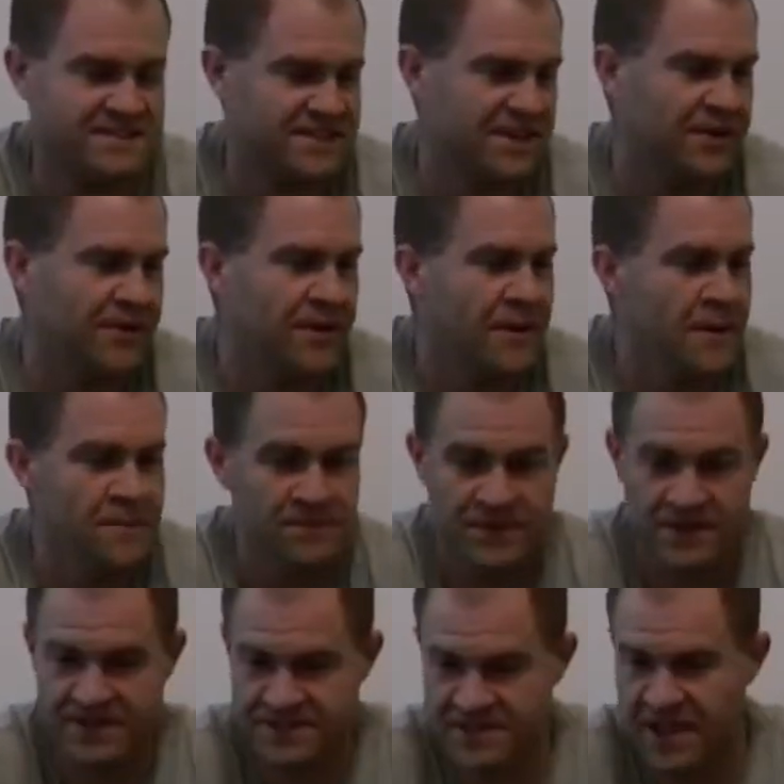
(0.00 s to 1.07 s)
So
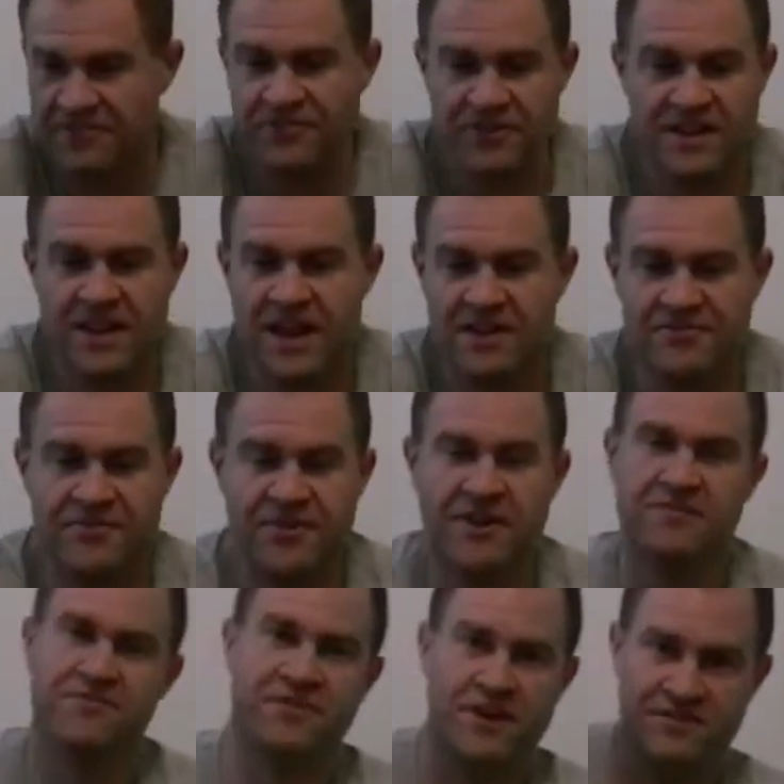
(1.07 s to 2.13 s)
definitely a lot of
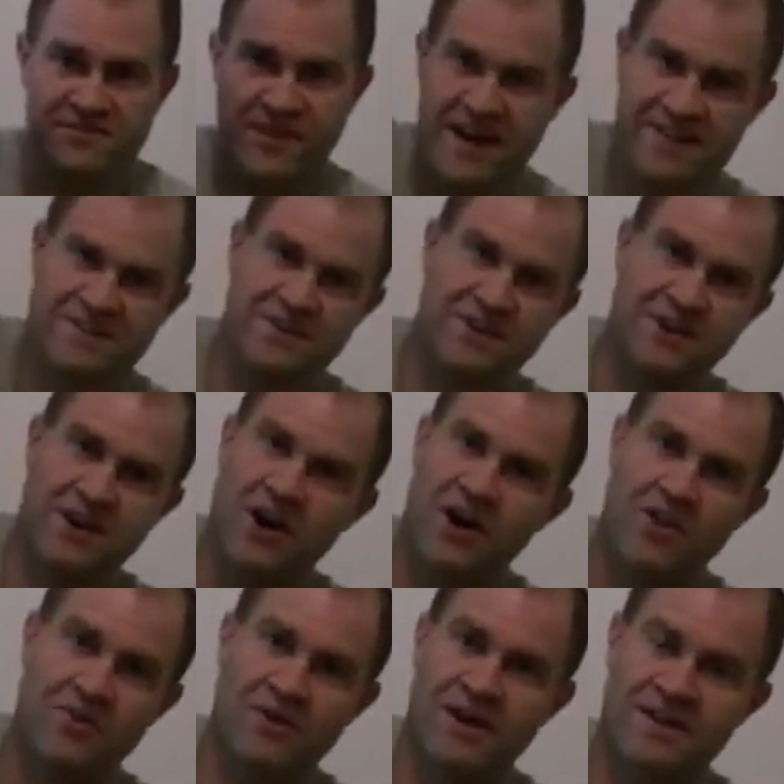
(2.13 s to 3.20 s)
fun. Fun factor
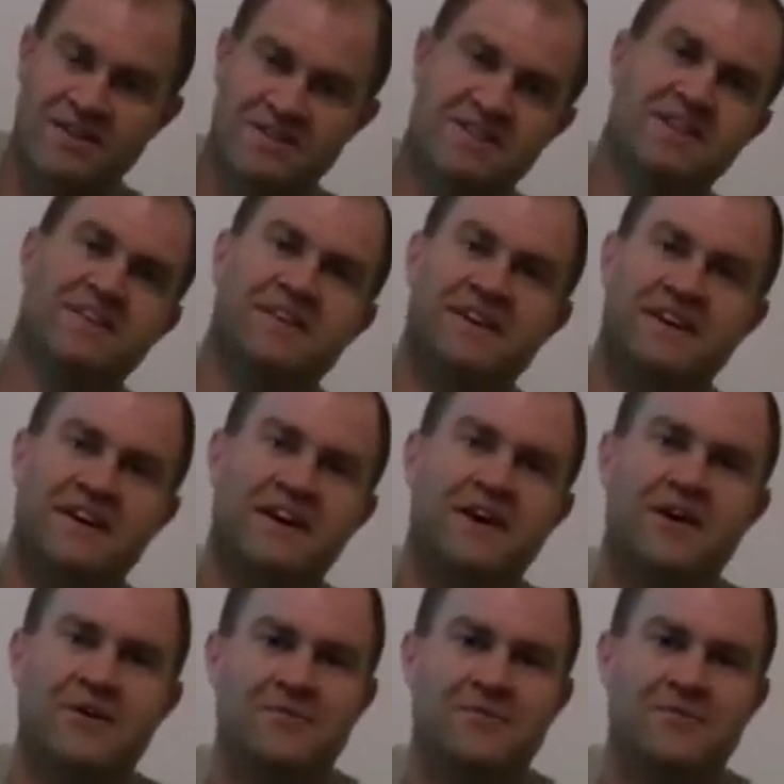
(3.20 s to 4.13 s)
all the way to the ceiling.